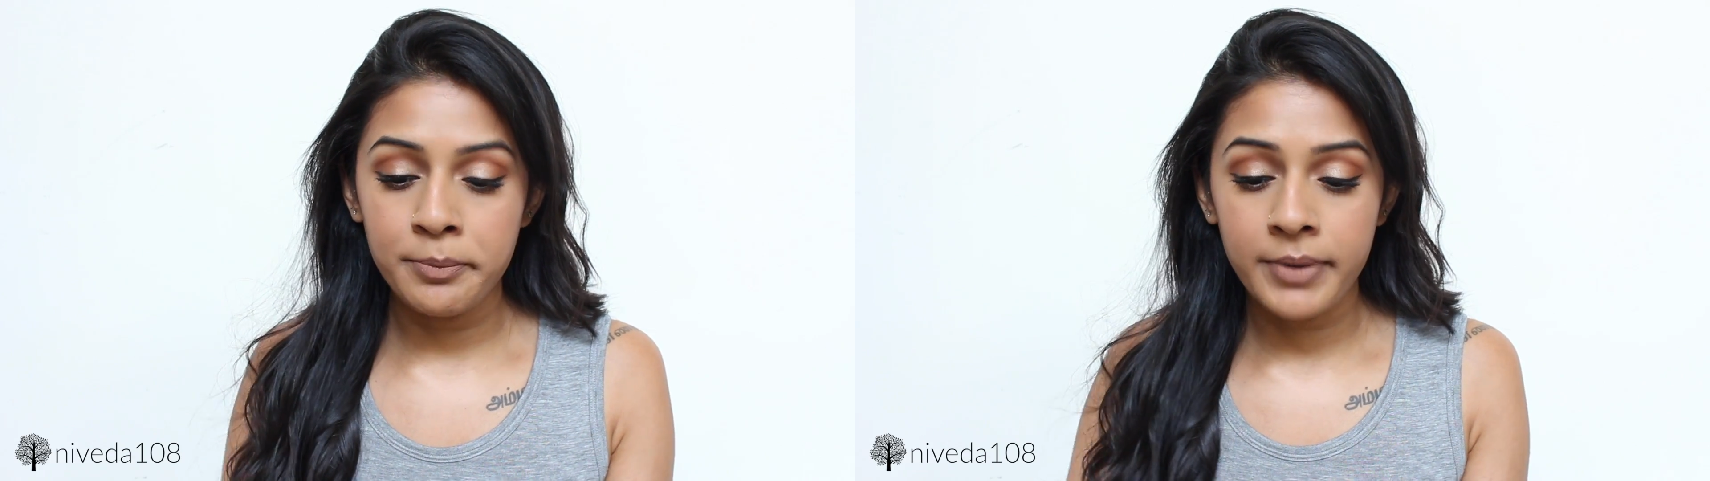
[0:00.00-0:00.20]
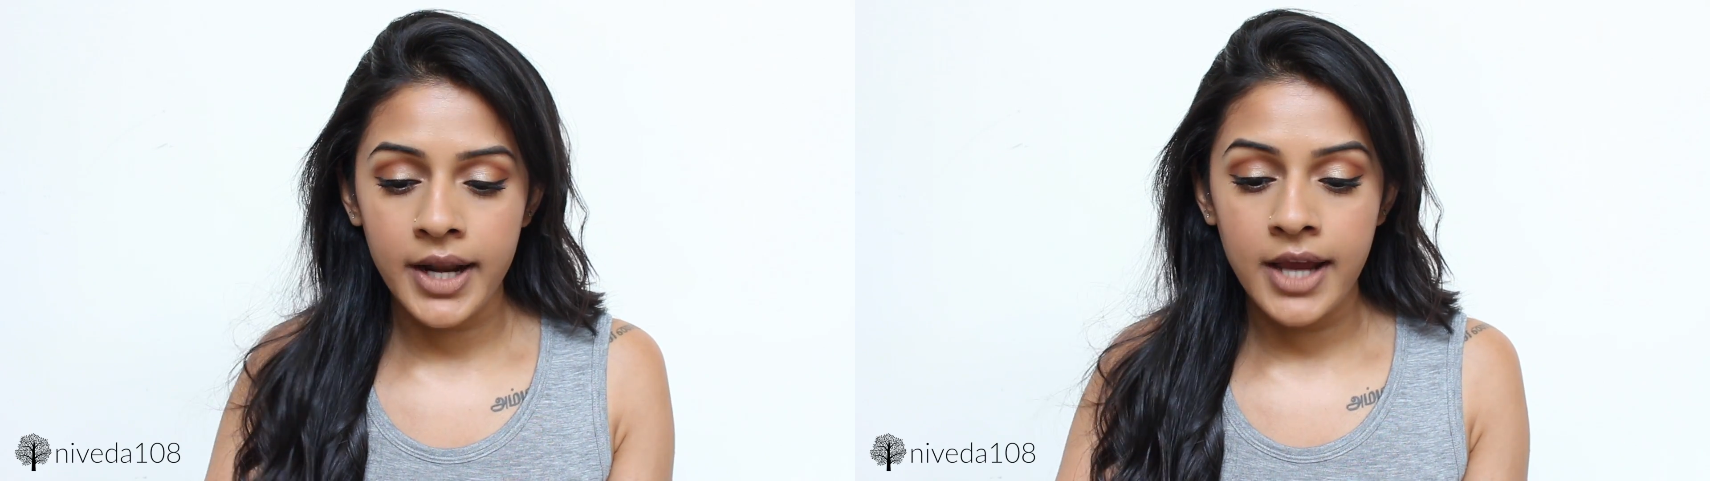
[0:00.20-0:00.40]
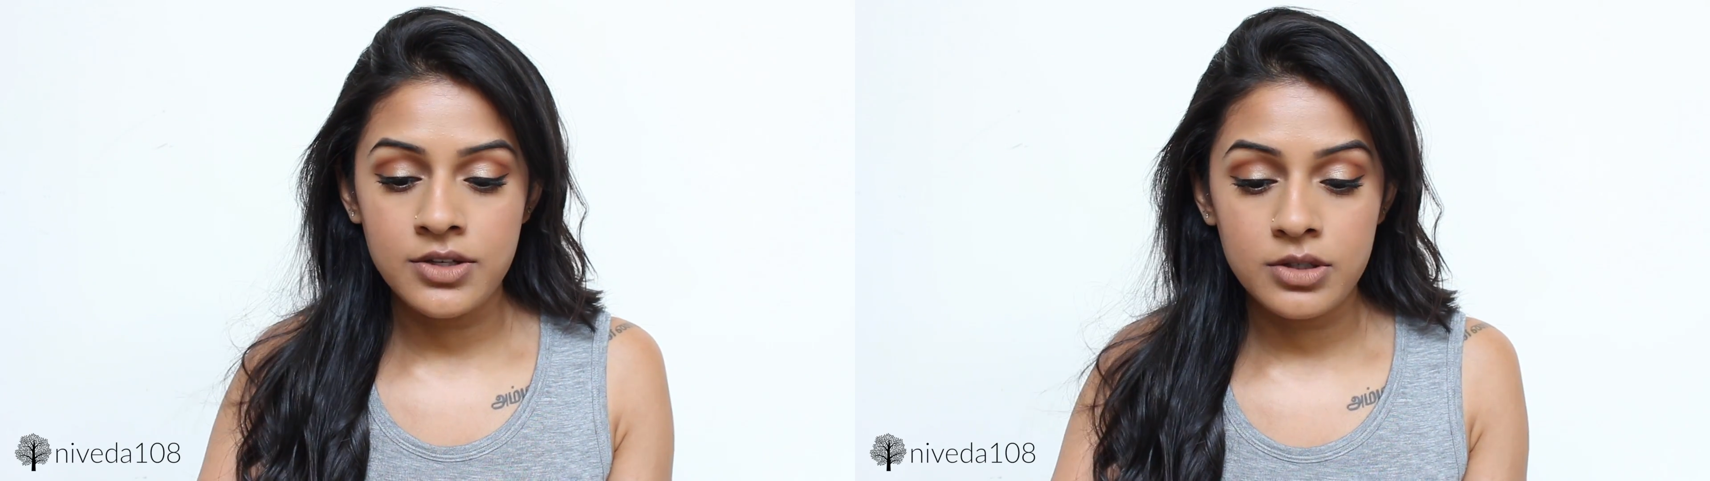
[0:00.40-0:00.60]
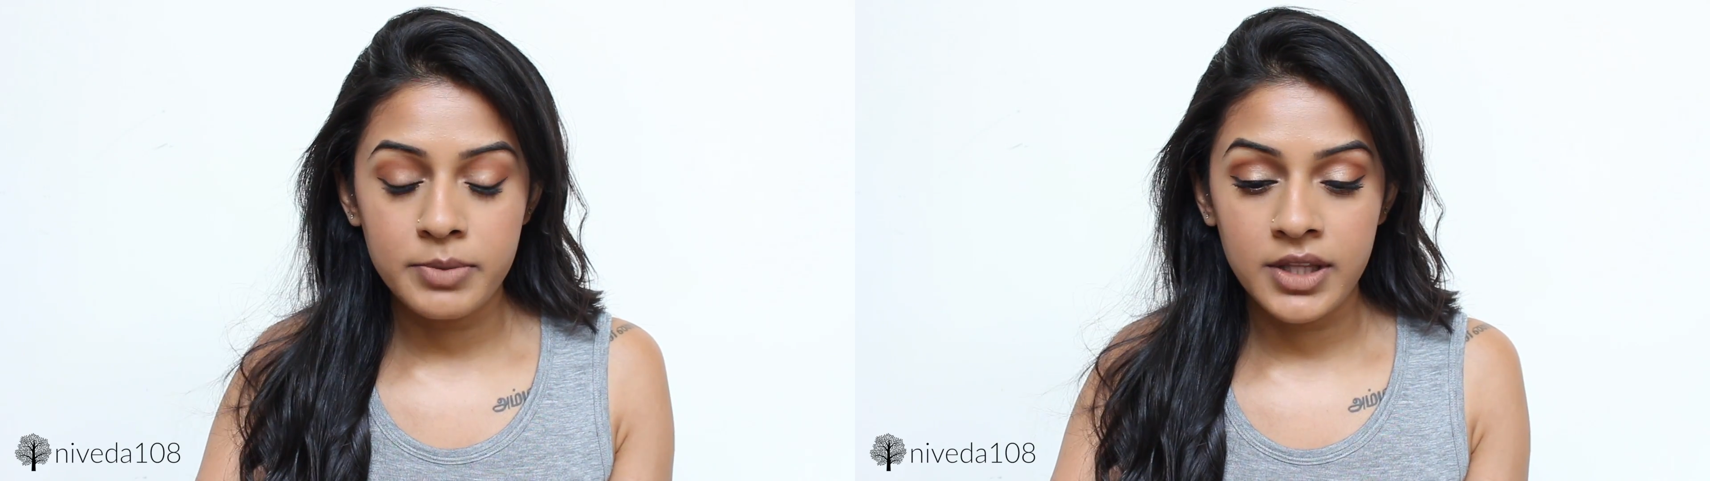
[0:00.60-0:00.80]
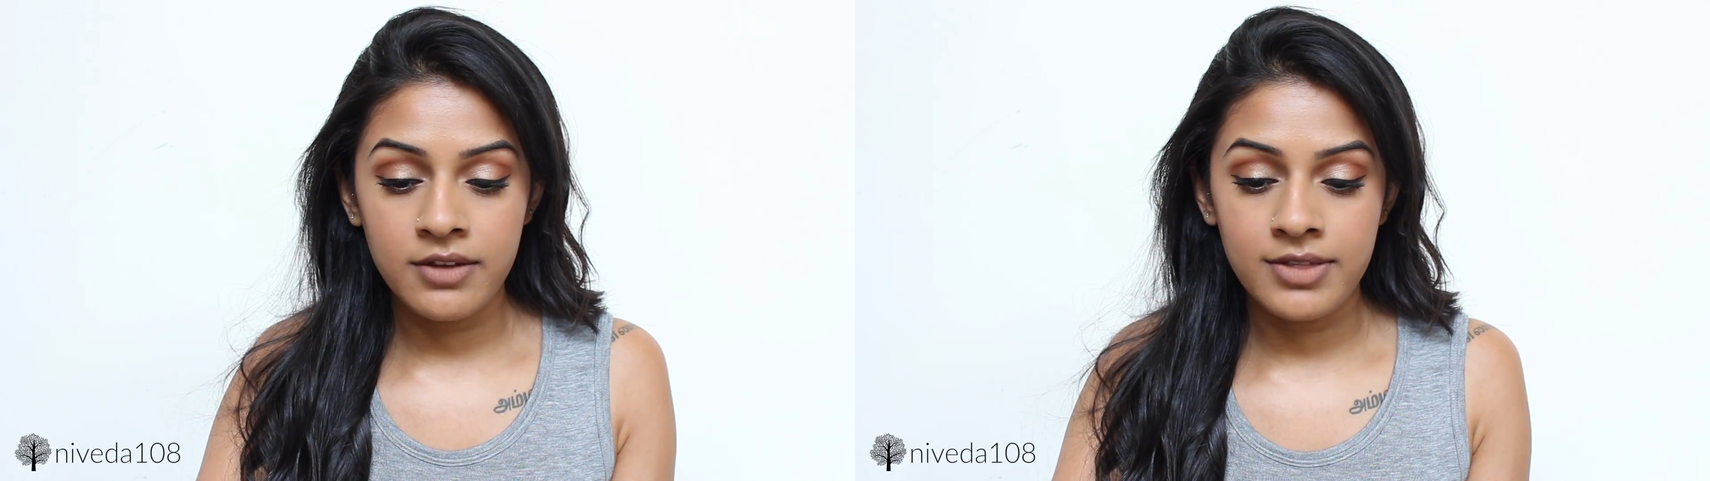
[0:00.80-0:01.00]
but I do
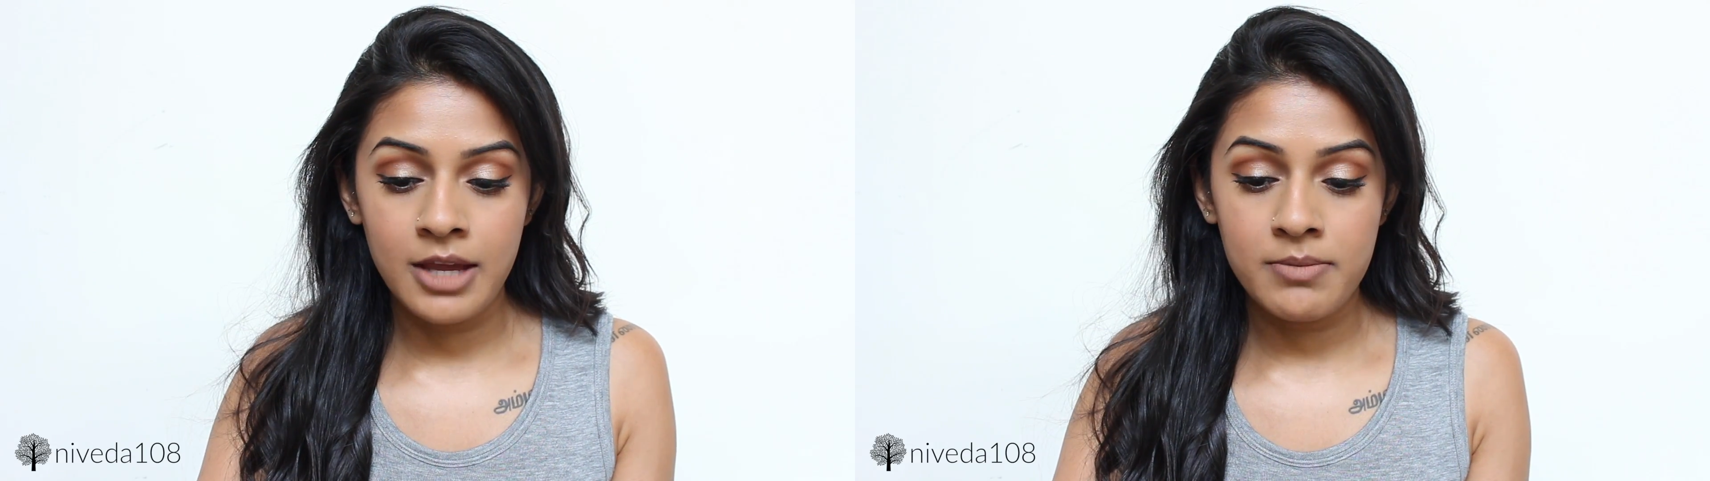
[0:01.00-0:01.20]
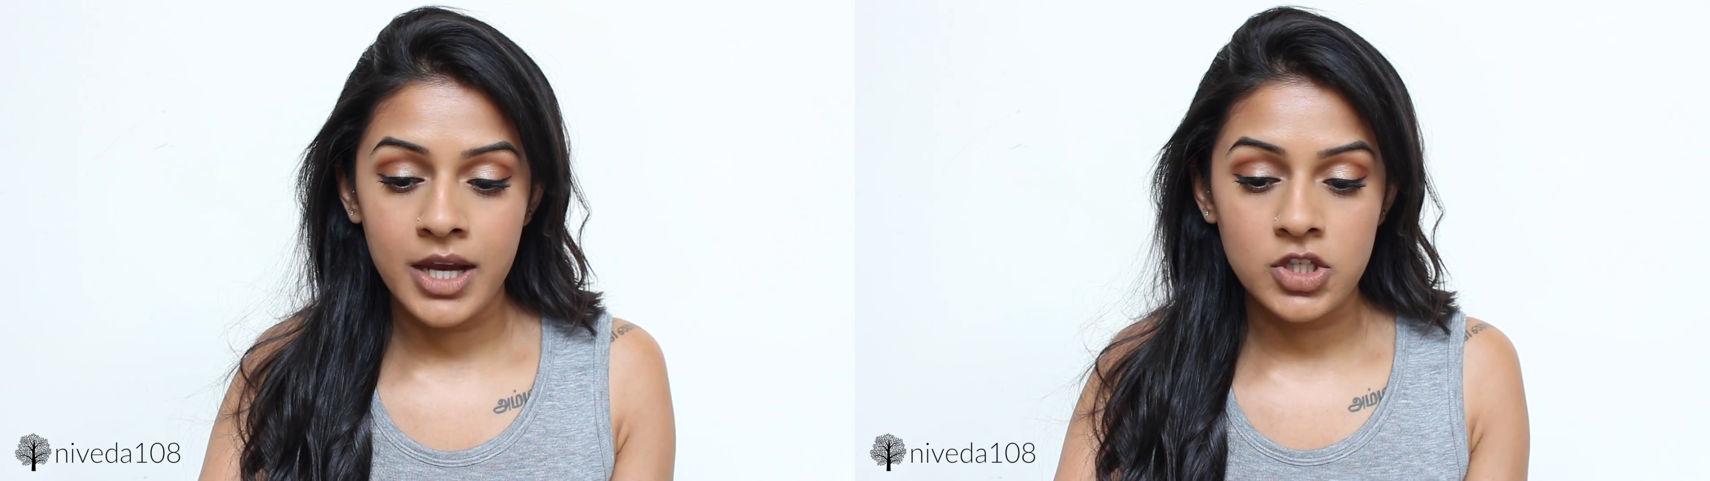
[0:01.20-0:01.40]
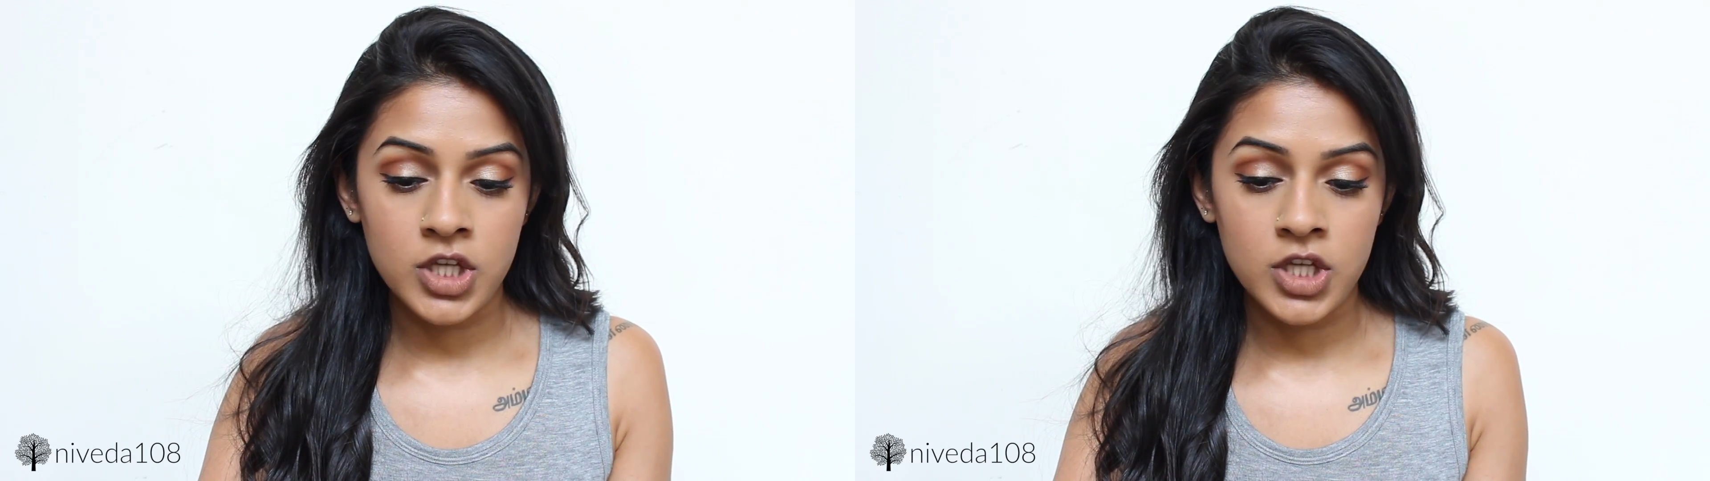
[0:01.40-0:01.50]
believe they might